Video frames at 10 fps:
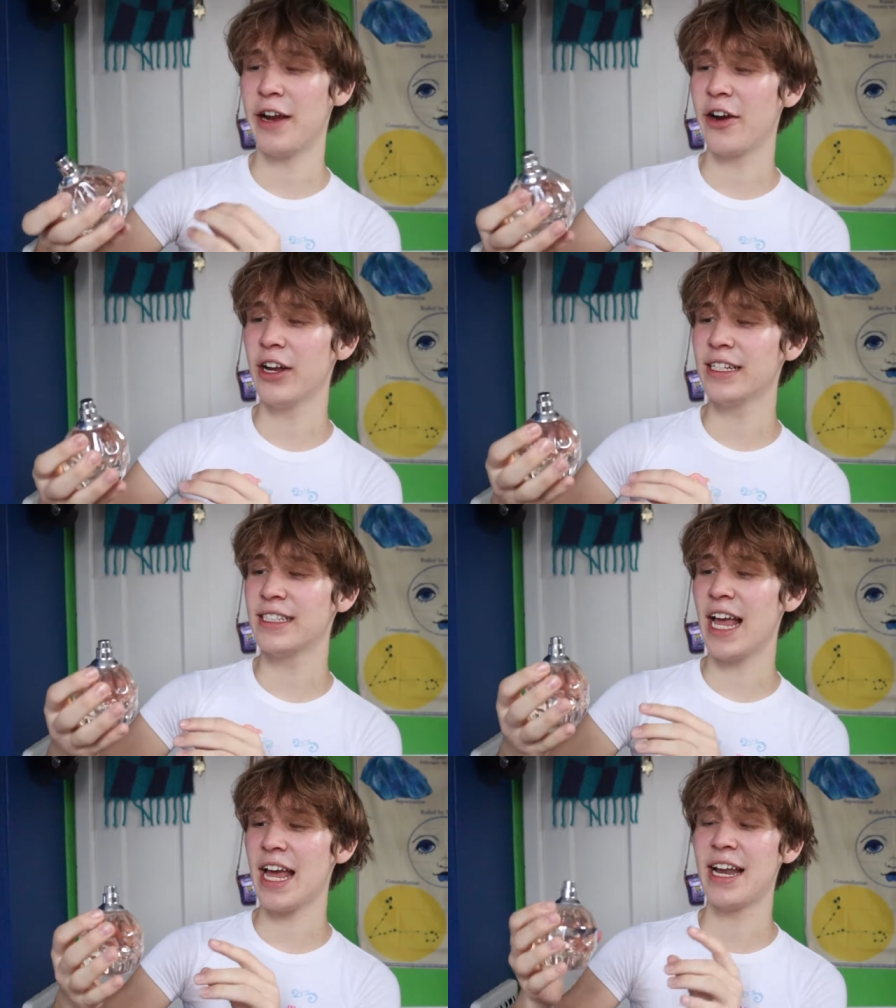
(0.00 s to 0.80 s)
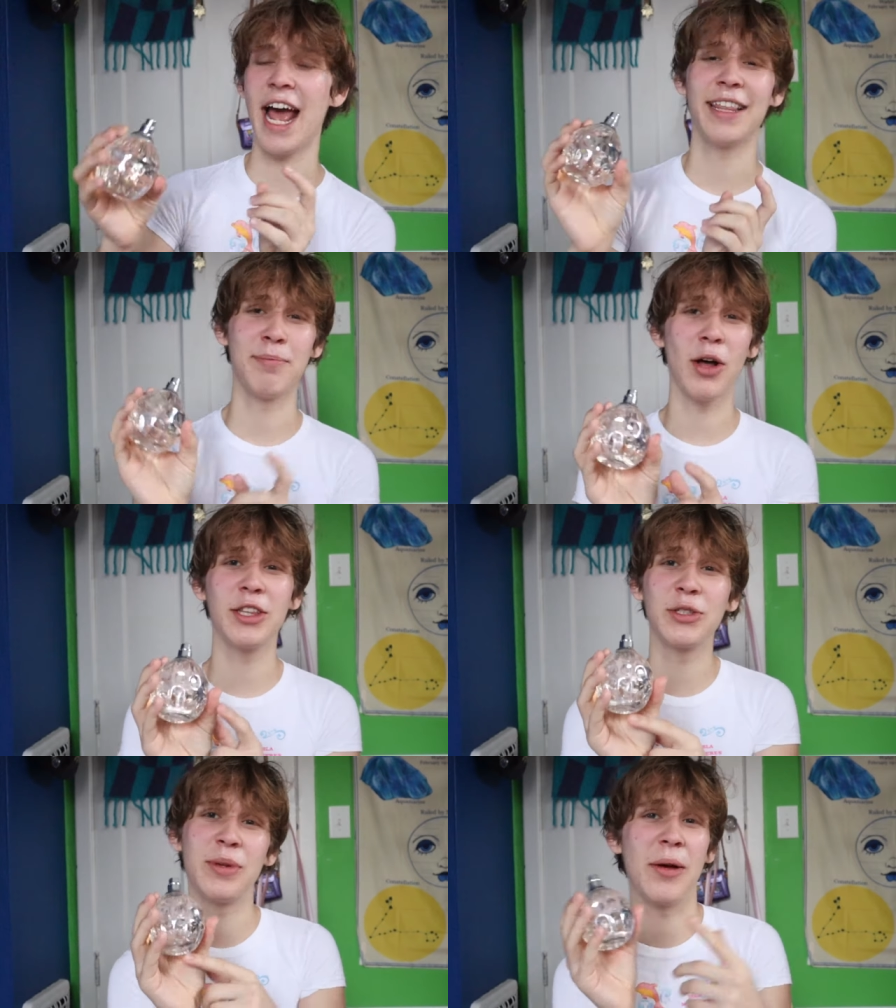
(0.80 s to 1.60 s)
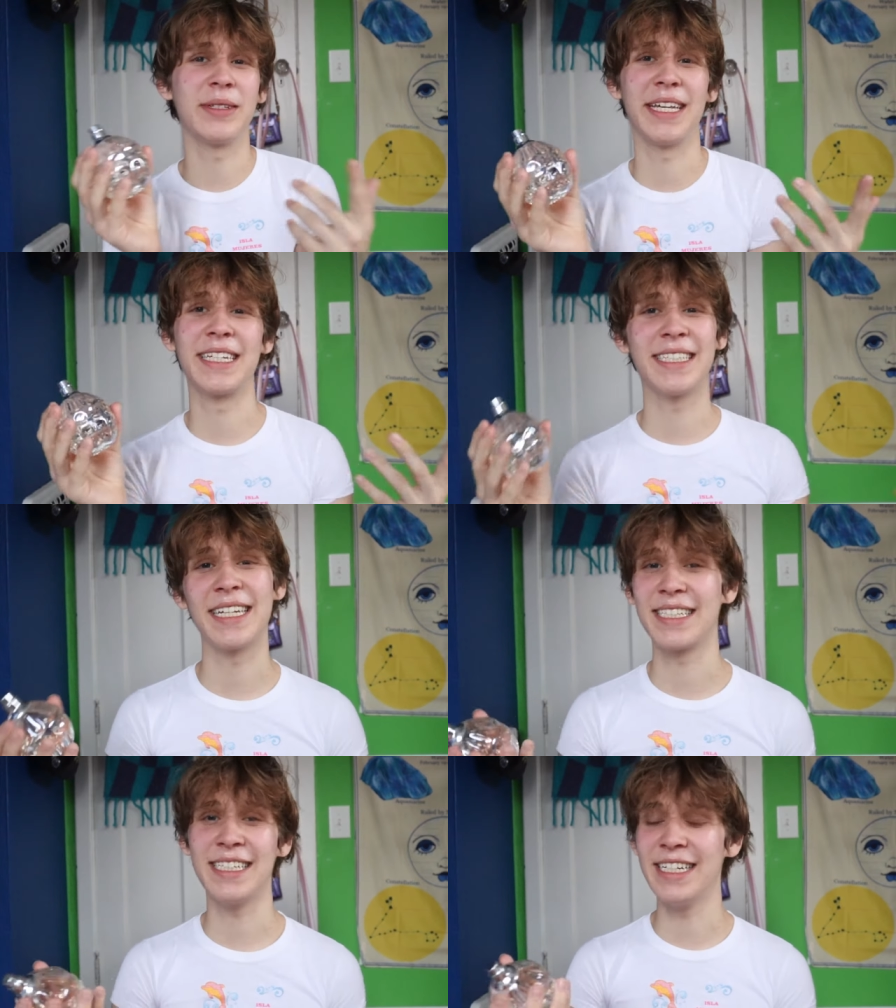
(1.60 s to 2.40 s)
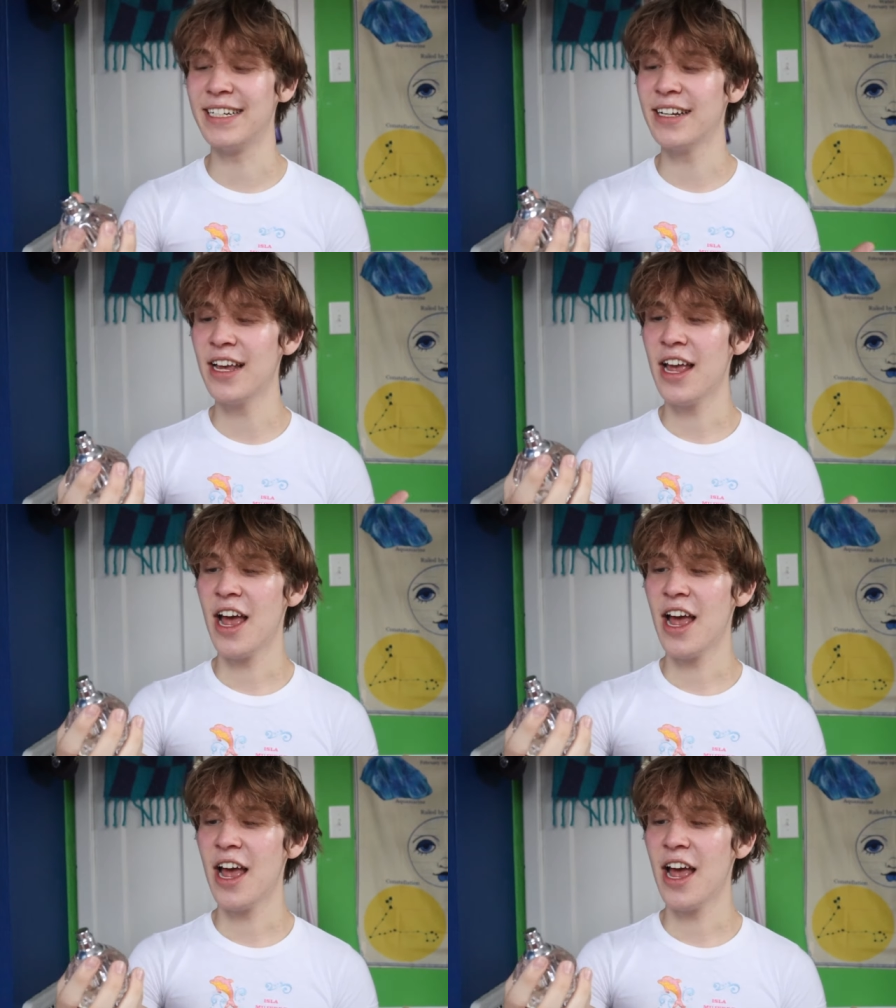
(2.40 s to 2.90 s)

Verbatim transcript: fragrance, and I bought this when I was like 16.